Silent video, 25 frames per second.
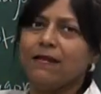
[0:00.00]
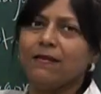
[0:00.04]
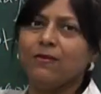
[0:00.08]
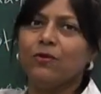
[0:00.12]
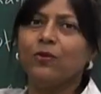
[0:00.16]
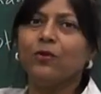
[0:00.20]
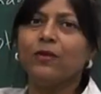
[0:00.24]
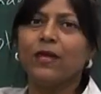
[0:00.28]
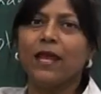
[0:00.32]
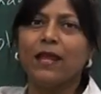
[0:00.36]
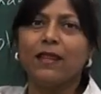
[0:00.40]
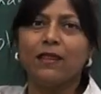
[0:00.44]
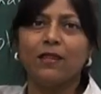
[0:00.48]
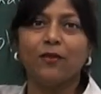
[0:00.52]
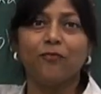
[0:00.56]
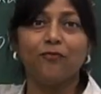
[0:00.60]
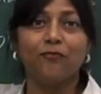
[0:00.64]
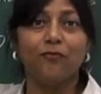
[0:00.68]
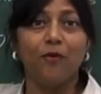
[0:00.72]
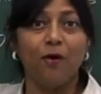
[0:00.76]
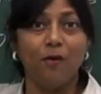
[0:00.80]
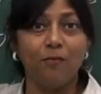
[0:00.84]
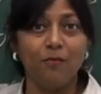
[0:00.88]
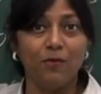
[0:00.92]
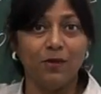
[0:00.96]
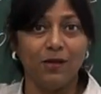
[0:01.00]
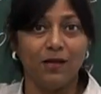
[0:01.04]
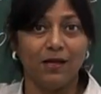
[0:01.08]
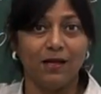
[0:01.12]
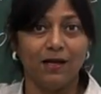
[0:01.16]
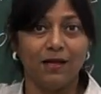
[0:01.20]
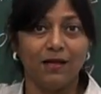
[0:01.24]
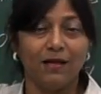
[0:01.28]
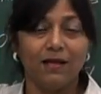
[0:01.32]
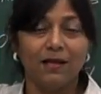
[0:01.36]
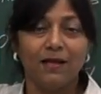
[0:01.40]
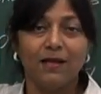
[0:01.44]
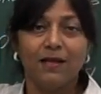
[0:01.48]
You get the
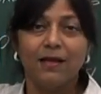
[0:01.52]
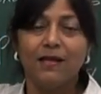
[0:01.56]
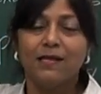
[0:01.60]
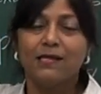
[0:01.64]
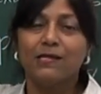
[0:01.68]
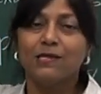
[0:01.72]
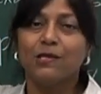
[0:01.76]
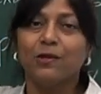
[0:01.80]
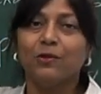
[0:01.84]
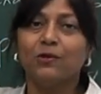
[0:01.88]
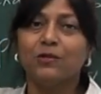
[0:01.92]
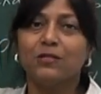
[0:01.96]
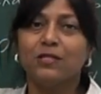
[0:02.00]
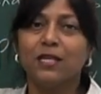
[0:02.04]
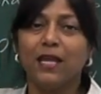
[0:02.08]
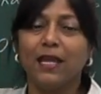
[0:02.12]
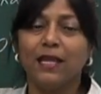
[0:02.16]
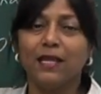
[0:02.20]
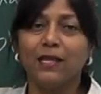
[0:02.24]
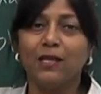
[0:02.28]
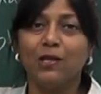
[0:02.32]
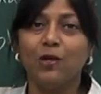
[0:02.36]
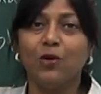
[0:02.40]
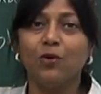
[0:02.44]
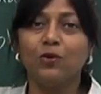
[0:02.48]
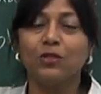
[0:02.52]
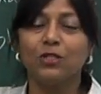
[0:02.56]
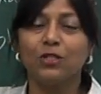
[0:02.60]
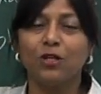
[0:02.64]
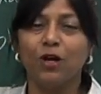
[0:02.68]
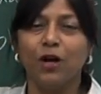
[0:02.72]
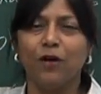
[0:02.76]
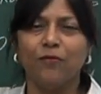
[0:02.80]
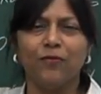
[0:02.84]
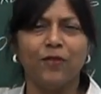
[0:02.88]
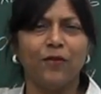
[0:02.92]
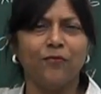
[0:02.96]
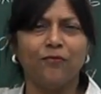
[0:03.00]
formula. So take note
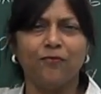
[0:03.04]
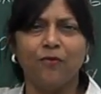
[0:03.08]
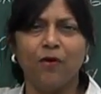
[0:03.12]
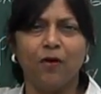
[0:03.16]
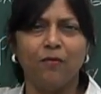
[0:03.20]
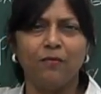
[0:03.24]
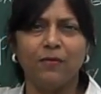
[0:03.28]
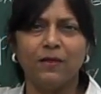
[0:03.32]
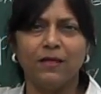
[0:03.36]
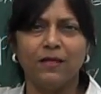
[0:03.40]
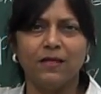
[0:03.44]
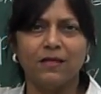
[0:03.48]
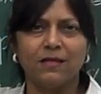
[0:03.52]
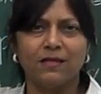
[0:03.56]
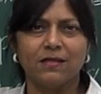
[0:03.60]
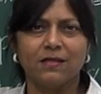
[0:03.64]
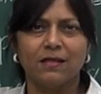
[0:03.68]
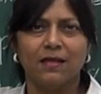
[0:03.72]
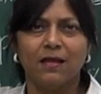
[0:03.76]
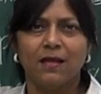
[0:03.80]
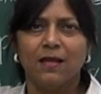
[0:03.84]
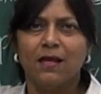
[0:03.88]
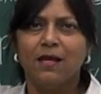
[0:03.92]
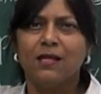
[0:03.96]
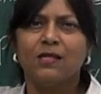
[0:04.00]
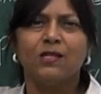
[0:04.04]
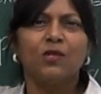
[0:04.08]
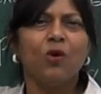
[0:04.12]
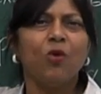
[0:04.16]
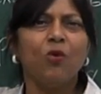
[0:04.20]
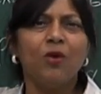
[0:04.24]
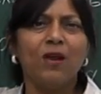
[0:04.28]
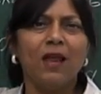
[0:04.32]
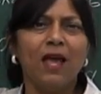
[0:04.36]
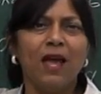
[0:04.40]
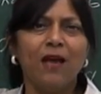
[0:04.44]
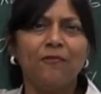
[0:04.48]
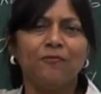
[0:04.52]
of the formulas.
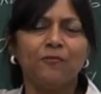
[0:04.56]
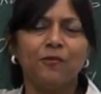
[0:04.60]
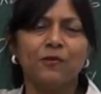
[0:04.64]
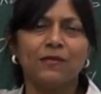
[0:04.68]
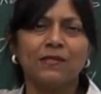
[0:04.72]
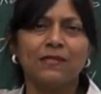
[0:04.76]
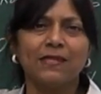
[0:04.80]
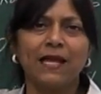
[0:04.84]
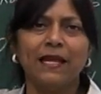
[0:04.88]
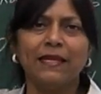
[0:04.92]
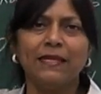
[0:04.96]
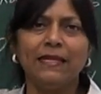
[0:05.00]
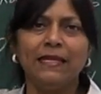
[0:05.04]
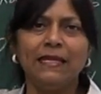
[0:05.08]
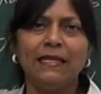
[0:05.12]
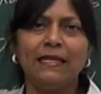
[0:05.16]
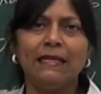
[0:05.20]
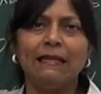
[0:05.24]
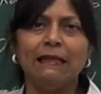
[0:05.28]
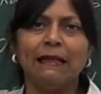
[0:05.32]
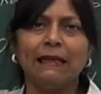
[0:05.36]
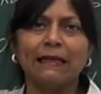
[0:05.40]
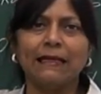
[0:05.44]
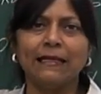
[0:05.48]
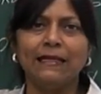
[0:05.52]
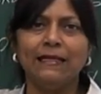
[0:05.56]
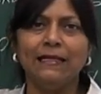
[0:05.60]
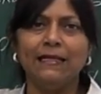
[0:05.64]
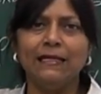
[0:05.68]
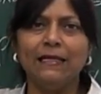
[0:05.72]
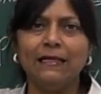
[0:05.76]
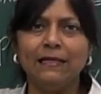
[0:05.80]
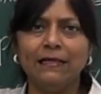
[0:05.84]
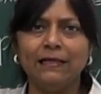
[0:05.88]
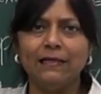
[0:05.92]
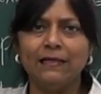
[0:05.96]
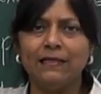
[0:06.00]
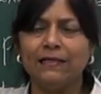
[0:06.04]
Don't have to study it like a
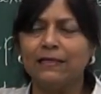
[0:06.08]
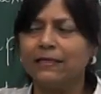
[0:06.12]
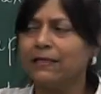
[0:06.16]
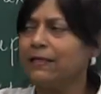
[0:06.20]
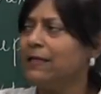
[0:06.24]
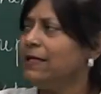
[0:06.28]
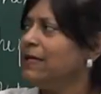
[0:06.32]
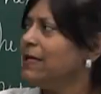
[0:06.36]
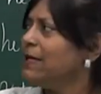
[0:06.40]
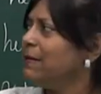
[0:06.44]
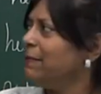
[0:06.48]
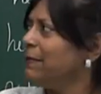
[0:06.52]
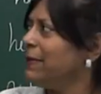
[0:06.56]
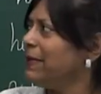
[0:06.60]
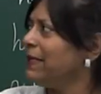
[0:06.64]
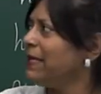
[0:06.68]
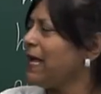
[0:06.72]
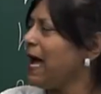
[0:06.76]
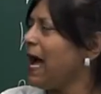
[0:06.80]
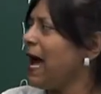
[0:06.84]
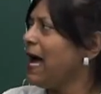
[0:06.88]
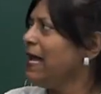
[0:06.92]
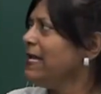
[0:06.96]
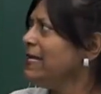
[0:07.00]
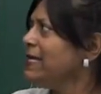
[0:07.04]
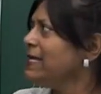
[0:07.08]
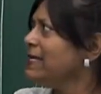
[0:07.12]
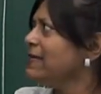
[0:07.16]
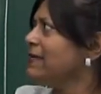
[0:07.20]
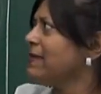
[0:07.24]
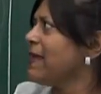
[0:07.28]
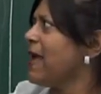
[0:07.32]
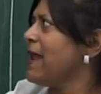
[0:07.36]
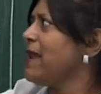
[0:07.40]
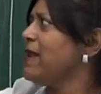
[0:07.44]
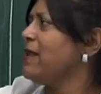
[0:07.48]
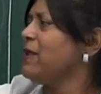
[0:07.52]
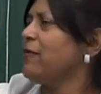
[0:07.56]
nerd, but
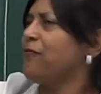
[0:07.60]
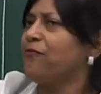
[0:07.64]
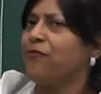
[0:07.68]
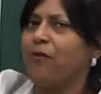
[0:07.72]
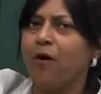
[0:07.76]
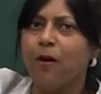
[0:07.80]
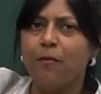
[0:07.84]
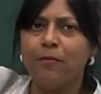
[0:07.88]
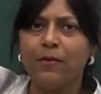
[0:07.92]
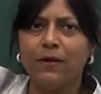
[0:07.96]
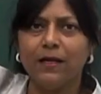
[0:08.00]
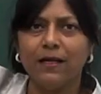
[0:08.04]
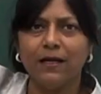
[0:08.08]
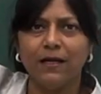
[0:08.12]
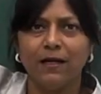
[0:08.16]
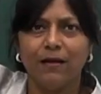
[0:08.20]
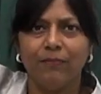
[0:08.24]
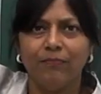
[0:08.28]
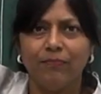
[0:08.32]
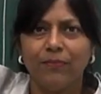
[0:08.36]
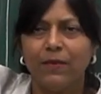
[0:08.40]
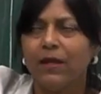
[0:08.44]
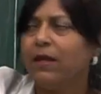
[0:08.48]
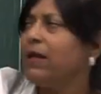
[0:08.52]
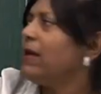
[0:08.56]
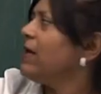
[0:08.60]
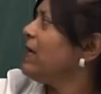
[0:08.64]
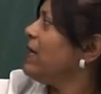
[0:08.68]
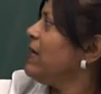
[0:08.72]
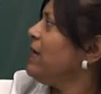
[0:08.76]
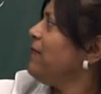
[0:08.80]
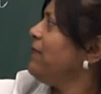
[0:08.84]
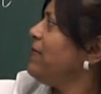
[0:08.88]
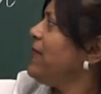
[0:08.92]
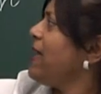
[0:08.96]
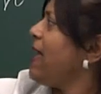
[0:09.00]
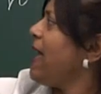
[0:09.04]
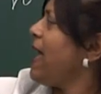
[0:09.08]
understand the formula.
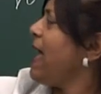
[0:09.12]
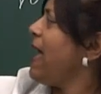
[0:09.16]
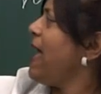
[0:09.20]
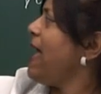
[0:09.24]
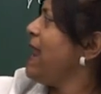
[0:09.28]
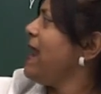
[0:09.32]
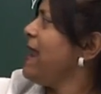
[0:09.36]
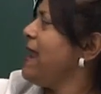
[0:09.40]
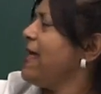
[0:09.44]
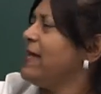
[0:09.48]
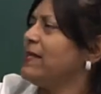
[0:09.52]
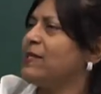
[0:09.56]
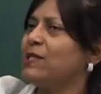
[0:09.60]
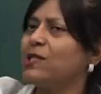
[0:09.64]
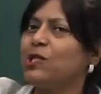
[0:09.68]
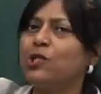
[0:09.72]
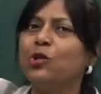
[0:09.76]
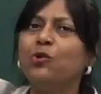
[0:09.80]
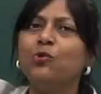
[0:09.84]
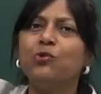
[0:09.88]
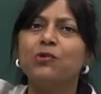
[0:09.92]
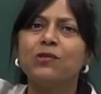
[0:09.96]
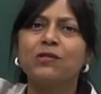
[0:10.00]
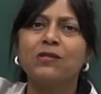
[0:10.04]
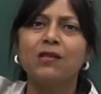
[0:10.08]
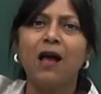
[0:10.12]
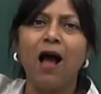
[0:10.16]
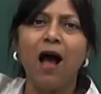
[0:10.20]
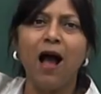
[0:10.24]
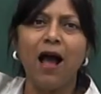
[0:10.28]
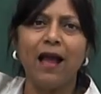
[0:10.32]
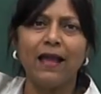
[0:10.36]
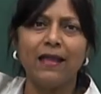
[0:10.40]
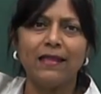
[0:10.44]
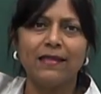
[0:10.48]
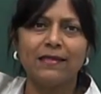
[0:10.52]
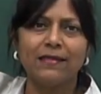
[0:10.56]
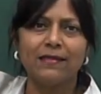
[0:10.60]
If the n has two
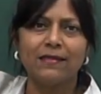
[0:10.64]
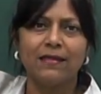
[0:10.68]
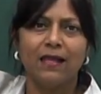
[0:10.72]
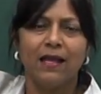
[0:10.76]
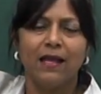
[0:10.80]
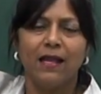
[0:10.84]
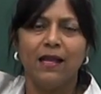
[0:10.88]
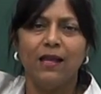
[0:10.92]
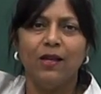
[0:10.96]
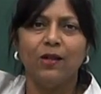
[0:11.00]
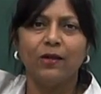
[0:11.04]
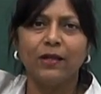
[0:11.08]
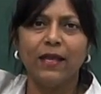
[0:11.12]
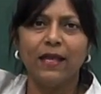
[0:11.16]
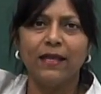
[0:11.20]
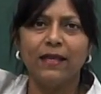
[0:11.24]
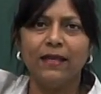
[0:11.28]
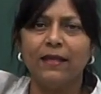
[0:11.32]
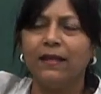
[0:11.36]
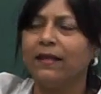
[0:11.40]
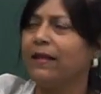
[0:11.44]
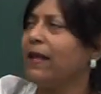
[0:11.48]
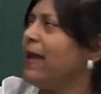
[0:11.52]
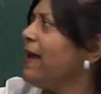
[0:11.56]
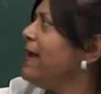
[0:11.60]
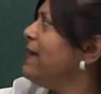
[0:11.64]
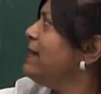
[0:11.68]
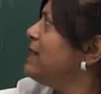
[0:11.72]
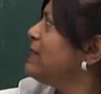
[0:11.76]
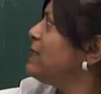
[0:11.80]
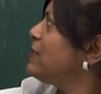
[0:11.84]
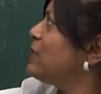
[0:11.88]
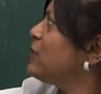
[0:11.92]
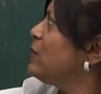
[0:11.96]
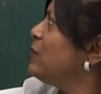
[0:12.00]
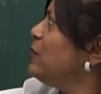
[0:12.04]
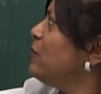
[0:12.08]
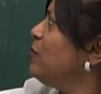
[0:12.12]
sides, look at it again,
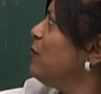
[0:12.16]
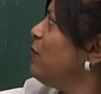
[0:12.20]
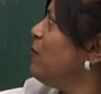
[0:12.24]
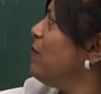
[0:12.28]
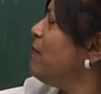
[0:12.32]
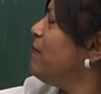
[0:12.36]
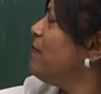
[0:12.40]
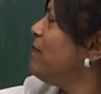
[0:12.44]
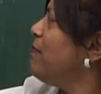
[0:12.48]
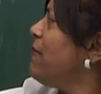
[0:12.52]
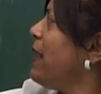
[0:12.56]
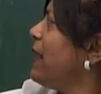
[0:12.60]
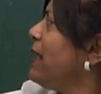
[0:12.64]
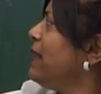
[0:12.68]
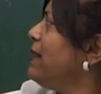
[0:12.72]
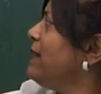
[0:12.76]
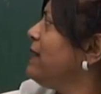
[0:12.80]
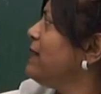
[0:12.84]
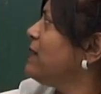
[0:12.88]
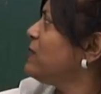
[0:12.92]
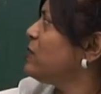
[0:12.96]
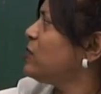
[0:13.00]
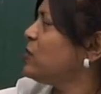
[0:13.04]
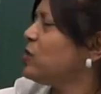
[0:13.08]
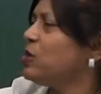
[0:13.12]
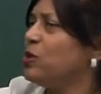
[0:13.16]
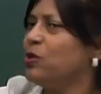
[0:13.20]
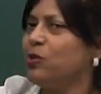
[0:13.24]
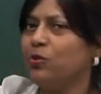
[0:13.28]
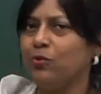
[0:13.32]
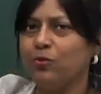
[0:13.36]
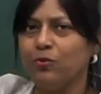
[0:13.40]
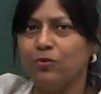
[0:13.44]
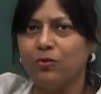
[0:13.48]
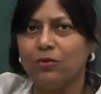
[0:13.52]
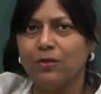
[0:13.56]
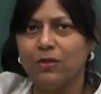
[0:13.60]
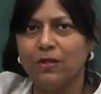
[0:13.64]
2 minus
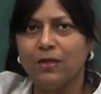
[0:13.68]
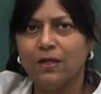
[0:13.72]
2,